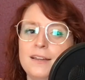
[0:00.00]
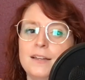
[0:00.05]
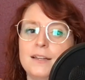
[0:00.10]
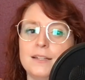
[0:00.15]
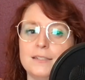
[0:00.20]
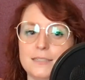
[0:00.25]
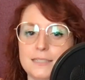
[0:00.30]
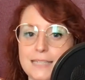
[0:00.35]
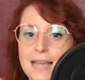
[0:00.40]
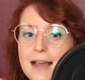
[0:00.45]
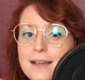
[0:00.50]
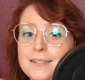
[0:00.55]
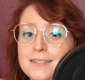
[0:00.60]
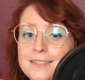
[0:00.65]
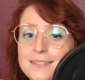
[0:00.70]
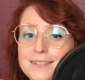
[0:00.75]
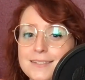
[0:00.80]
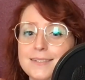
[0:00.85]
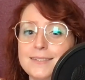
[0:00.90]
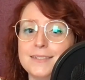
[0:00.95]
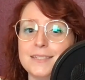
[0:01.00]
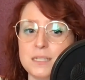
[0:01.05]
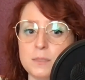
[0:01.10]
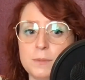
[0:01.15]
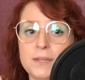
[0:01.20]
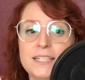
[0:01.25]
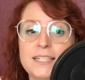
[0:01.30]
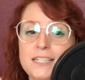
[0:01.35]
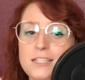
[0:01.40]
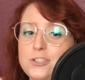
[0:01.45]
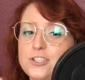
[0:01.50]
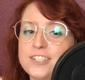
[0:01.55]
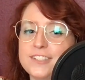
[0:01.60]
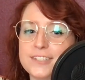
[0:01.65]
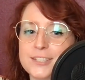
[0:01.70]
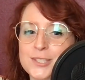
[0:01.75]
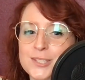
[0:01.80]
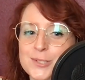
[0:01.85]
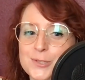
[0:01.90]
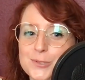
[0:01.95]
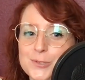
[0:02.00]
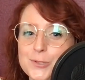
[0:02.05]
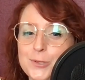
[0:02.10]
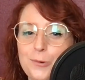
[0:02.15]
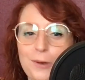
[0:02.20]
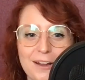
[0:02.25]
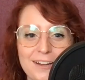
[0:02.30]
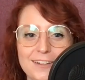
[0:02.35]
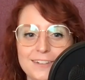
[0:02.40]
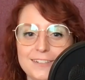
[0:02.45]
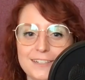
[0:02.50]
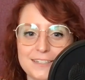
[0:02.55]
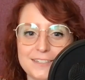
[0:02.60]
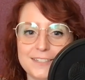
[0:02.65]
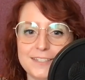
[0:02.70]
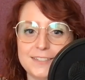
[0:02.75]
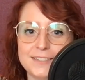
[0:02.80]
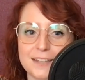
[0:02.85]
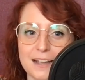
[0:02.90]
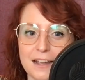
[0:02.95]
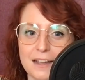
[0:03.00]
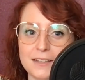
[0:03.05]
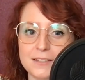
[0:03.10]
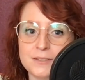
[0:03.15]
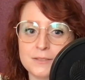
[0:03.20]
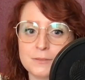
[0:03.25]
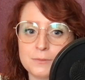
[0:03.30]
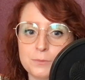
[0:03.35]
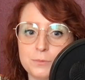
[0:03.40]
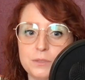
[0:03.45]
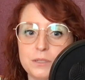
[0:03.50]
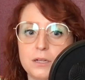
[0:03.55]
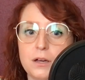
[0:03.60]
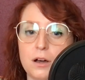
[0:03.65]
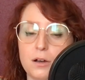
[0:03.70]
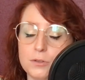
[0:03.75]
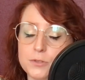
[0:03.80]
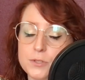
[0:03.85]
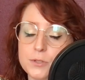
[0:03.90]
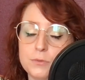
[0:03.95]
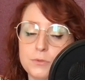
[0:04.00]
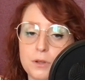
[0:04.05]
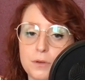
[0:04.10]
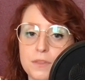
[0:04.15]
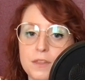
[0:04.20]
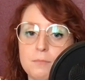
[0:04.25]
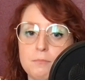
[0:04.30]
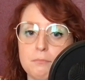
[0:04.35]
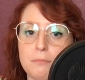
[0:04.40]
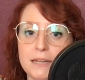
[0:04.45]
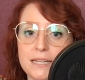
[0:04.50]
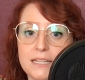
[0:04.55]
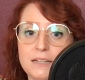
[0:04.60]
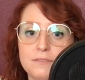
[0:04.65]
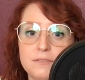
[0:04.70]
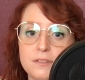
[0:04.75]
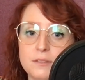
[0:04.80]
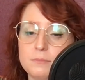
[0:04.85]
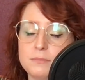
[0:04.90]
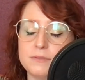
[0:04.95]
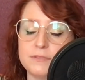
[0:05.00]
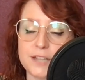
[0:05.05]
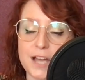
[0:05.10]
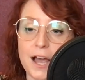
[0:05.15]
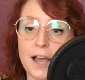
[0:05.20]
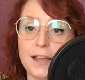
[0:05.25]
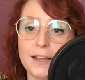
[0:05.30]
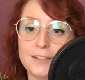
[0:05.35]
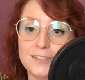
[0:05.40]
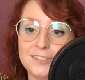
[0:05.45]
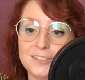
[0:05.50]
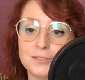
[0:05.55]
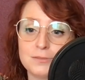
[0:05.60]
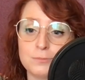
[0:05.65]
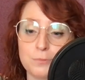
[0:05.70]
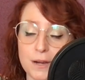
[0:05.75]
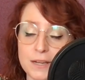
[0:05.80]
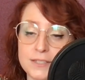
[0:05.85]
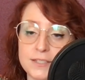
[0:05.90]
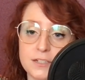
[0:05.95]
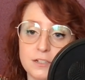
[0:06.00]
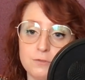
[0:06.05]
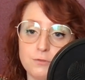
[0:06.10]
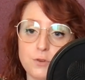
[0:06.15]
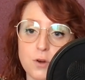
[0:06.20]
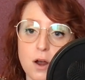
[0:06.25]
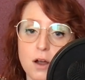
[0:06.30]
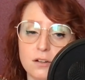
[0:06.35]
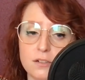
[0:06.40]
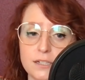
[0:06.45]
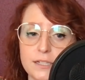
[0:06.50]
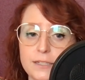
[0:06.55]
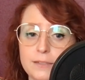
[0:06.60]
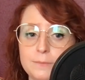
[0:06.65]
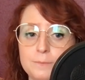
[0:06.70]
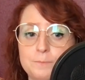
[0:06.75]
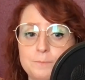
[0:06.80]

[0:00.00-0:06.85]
And yes, DPTJ listeners who recognize these guys will also know that many of them died racing a Ferrari.